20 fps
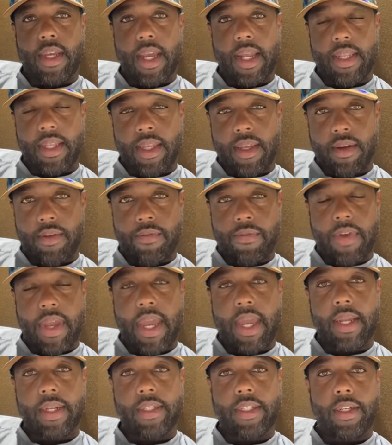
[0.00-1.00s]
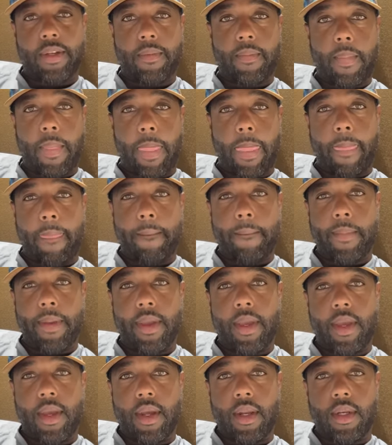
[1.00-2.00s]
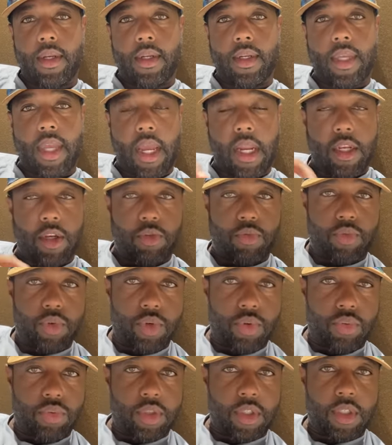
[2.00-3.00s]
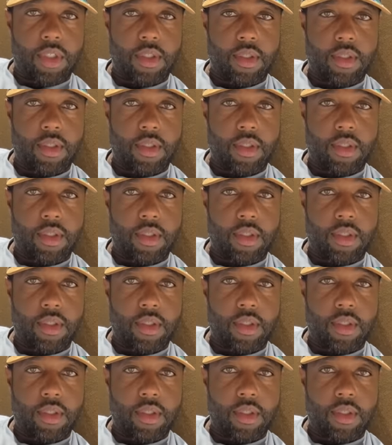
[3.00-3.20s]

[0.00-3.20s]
at the effect. Look at the root.